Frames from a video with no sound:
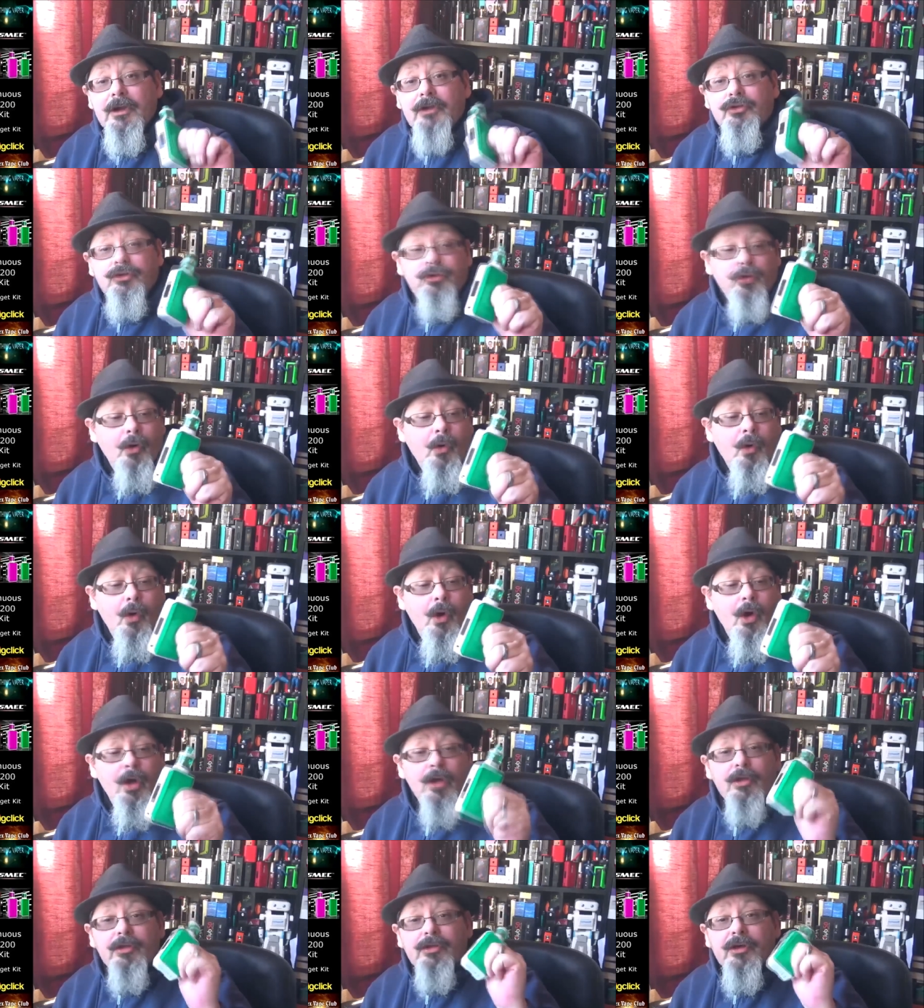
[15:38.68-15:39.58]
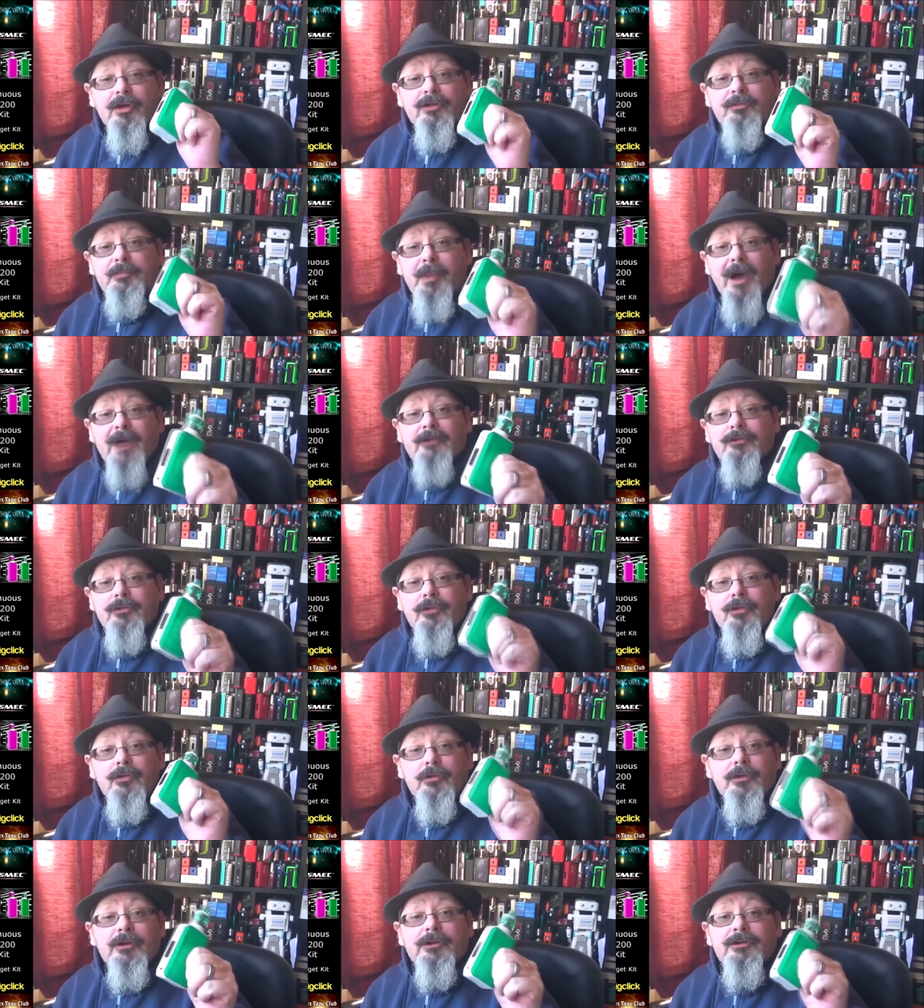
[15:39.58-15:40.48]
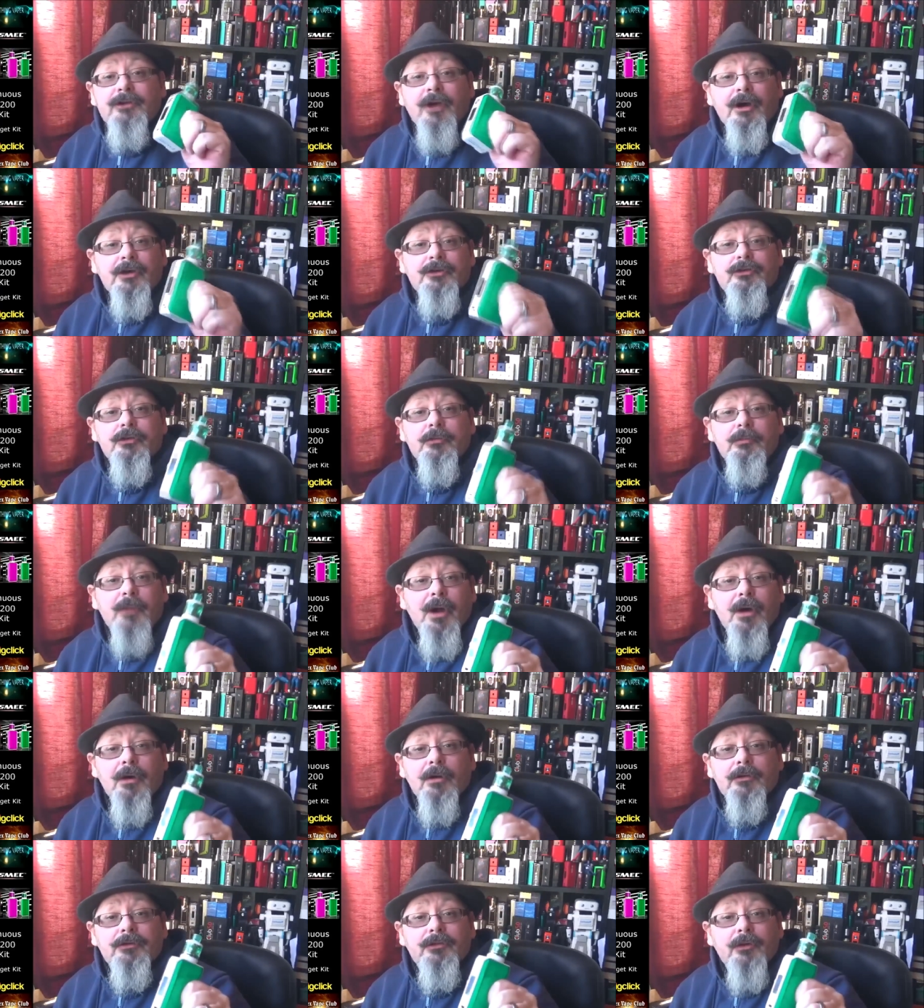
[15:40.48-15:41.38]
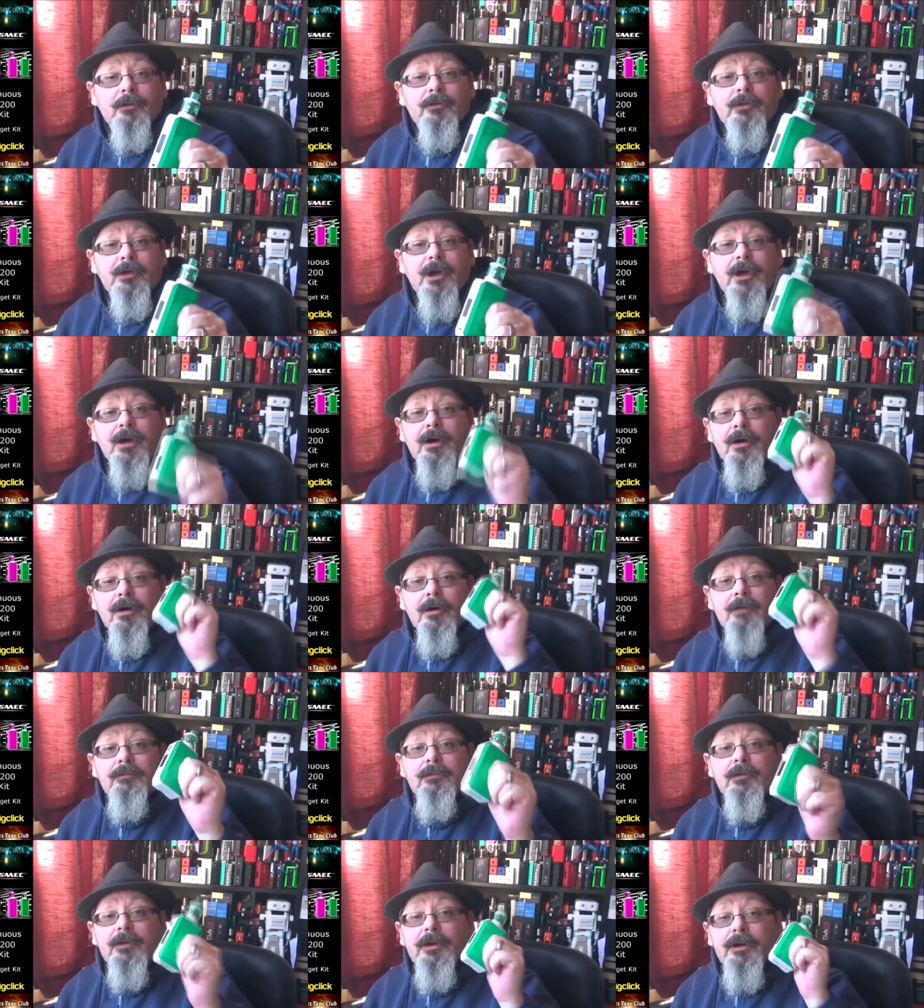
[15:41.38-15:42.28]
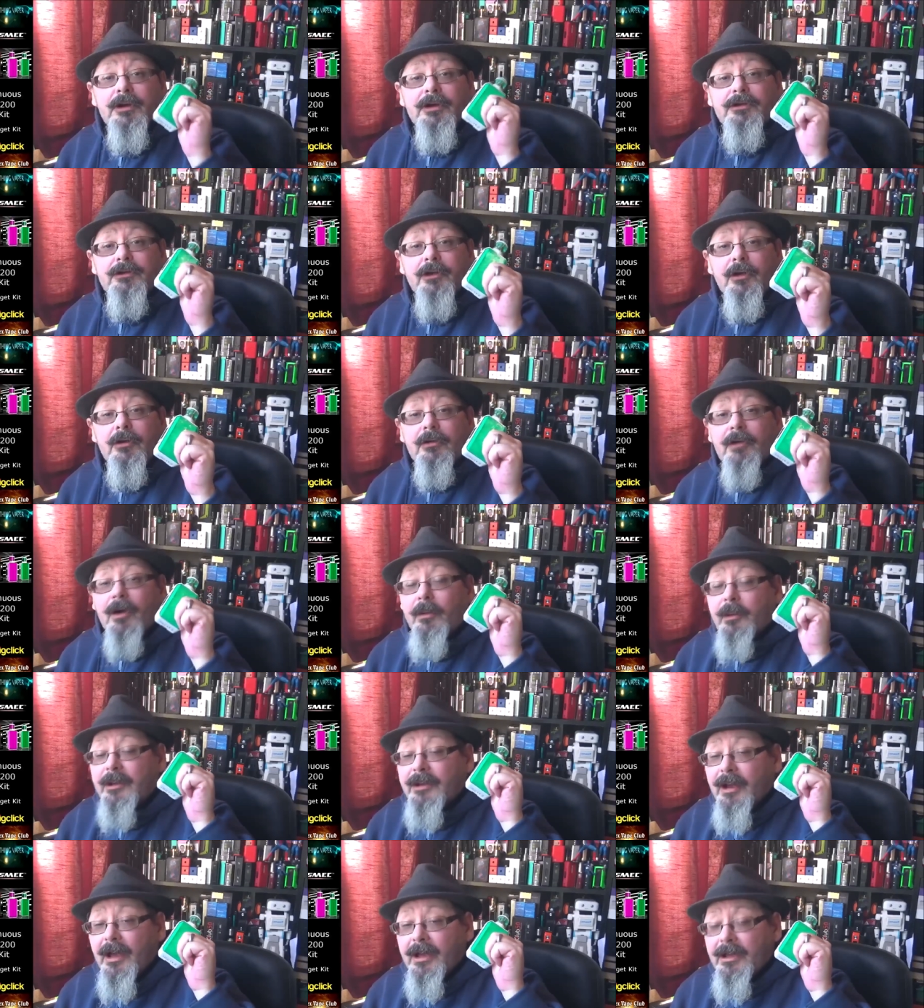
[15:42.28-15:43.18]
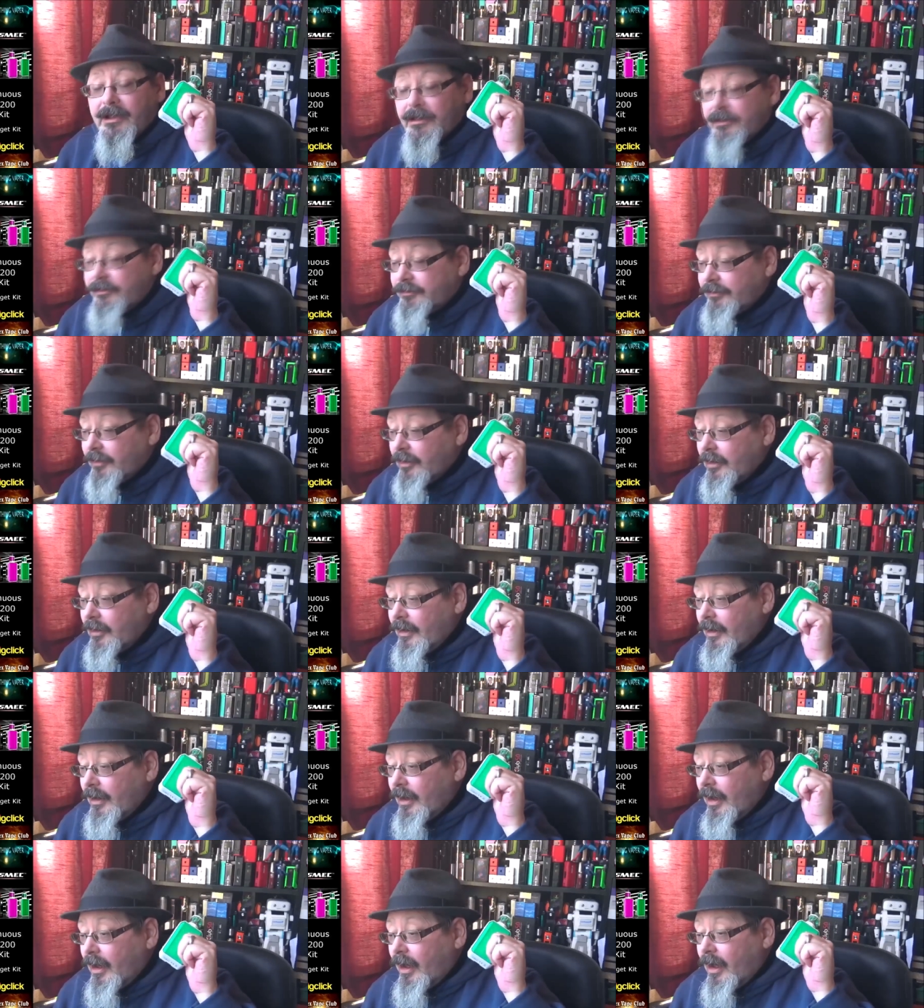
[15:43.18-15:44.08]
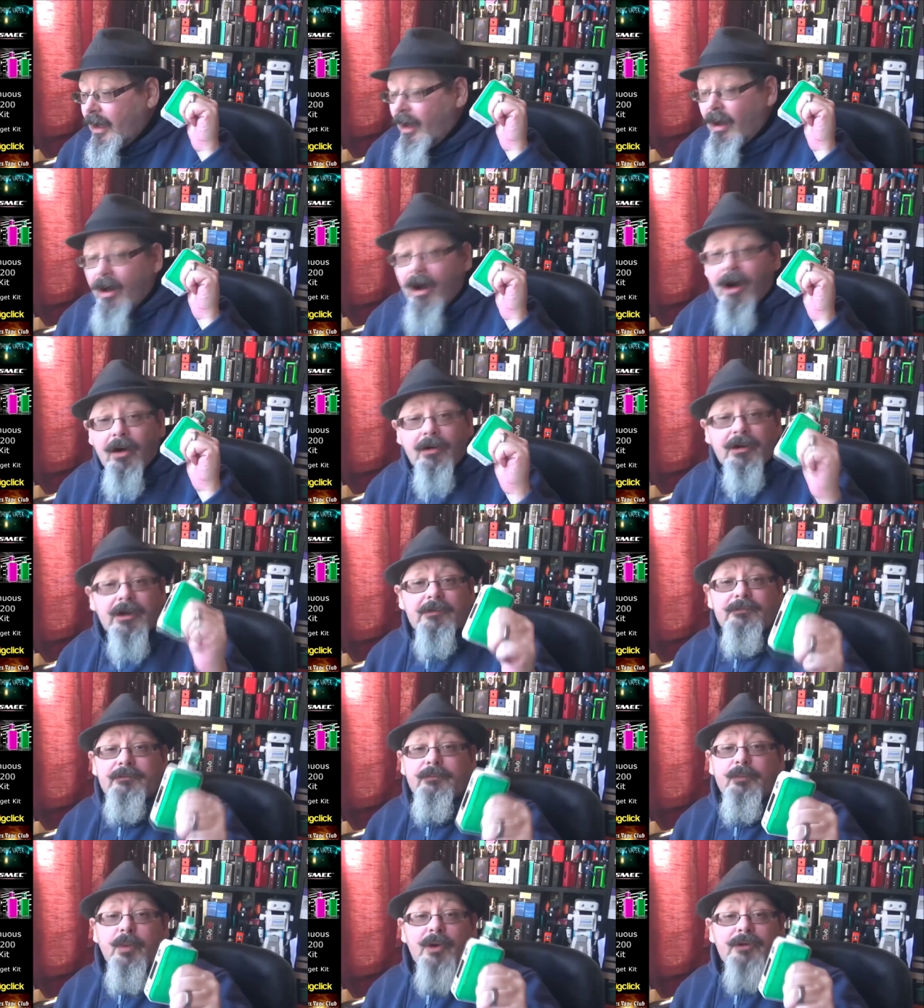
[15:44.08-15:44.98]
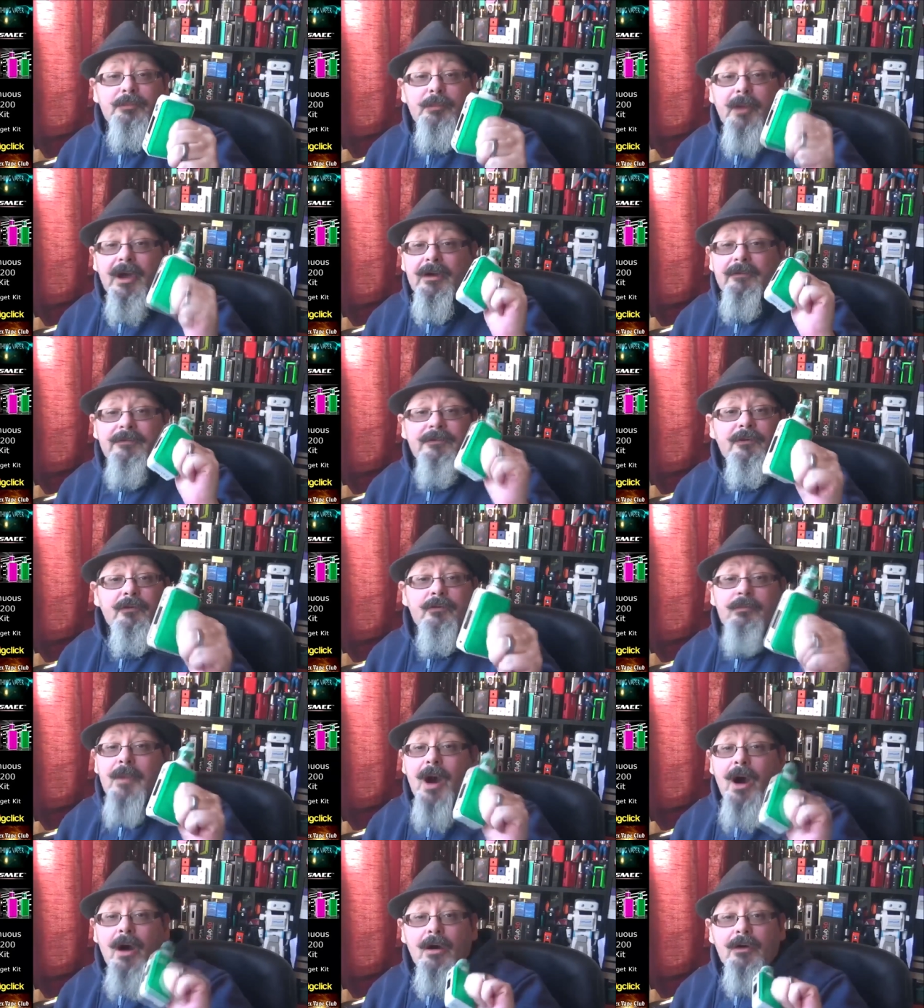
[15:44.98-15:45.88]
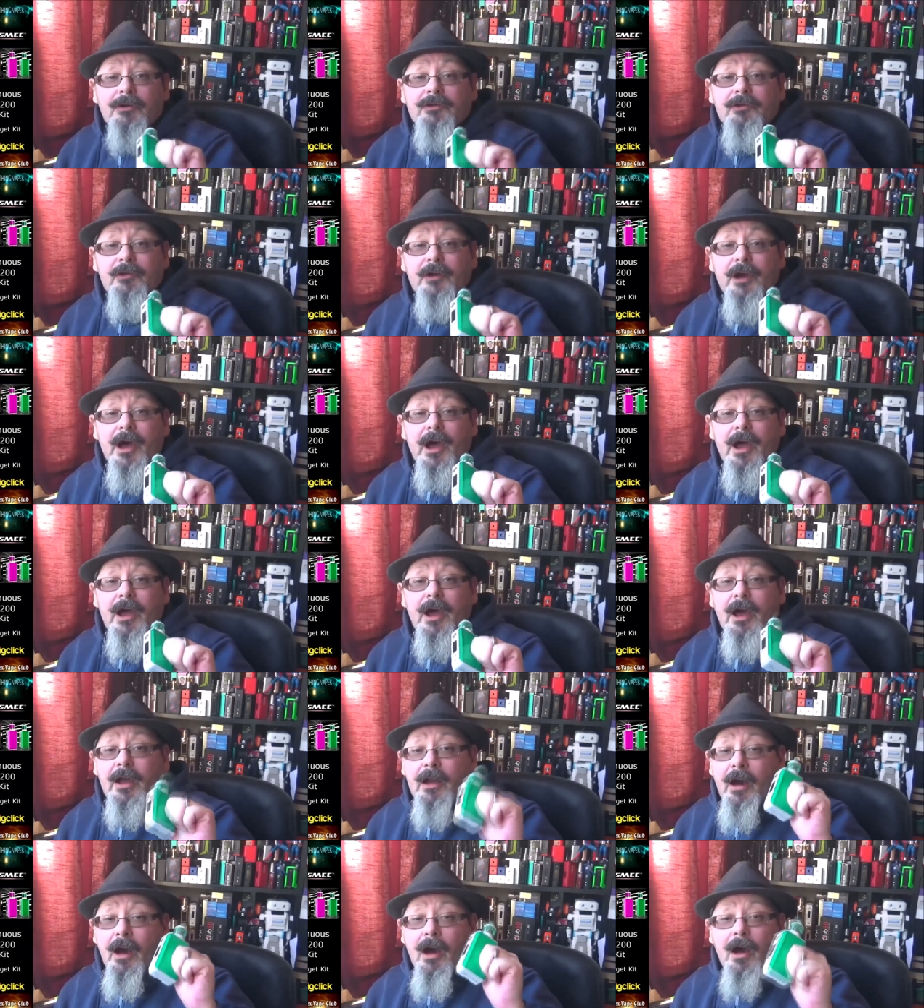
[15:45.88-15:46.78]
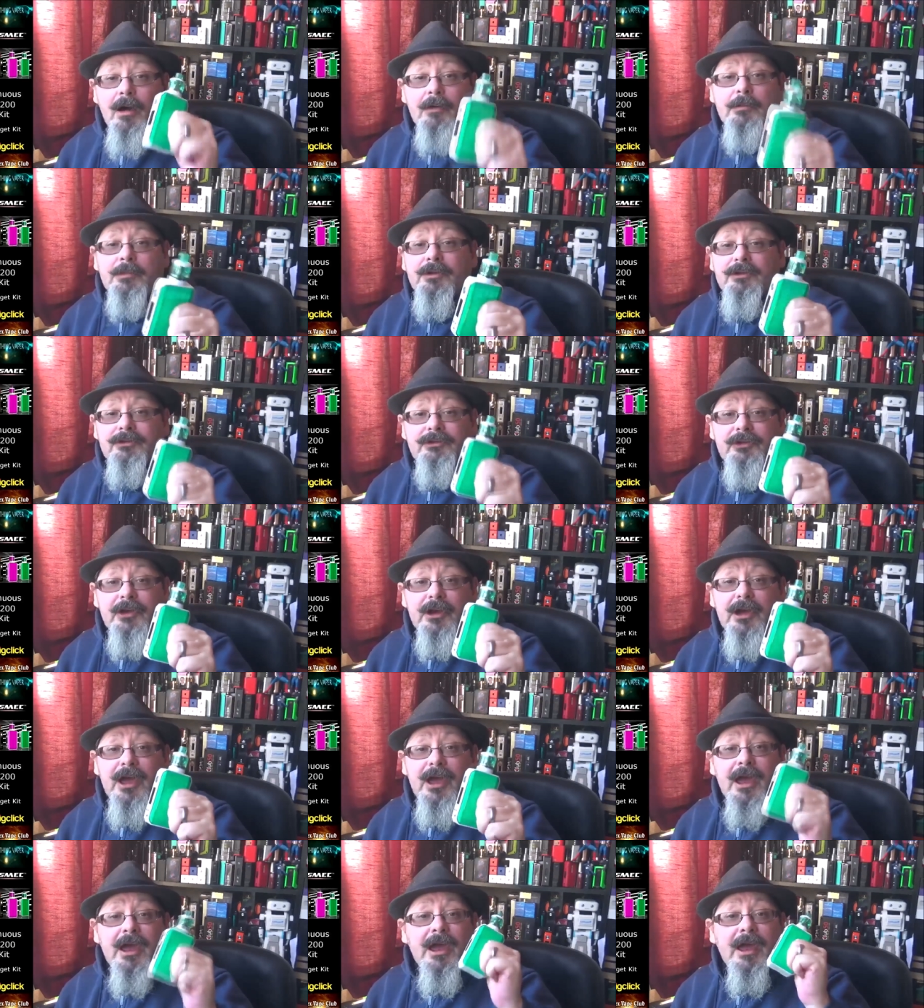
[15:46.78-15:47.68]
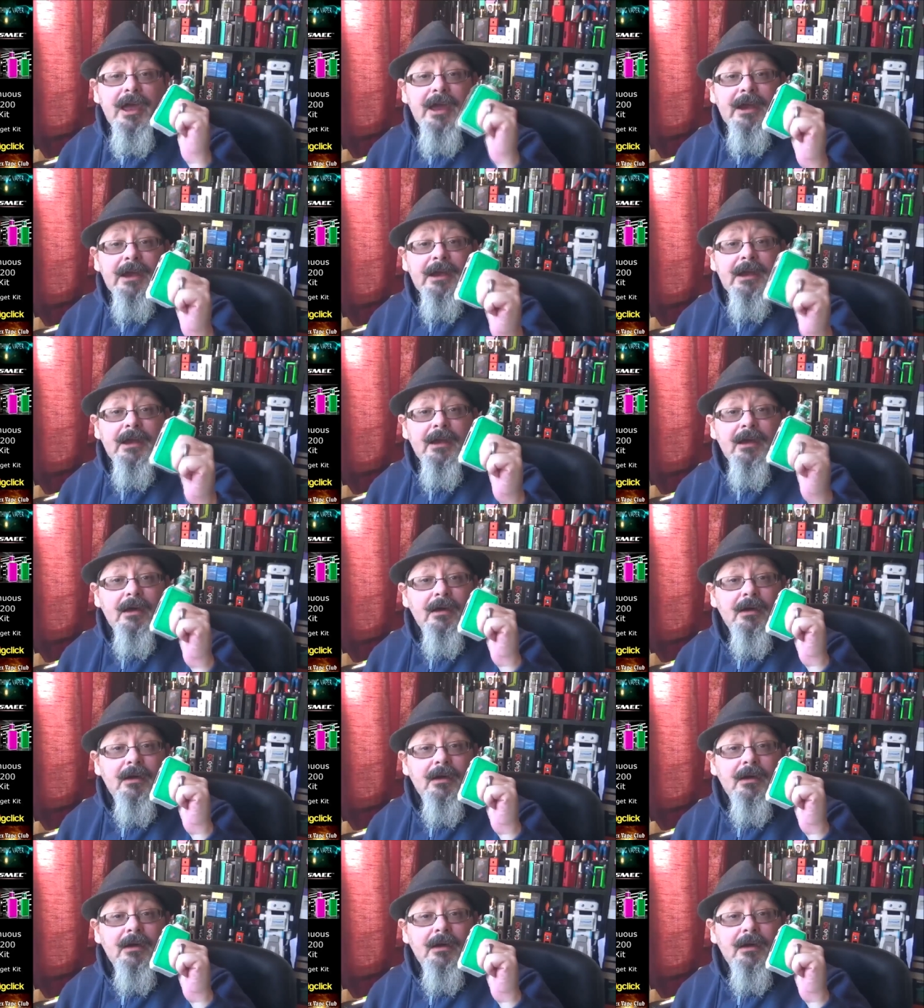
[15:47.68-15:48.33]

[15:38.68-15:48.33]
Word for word: adore those battery orientation marks on there. I really do. I mean, that is, I'll give Wismac full marks for that, and I hope to see it in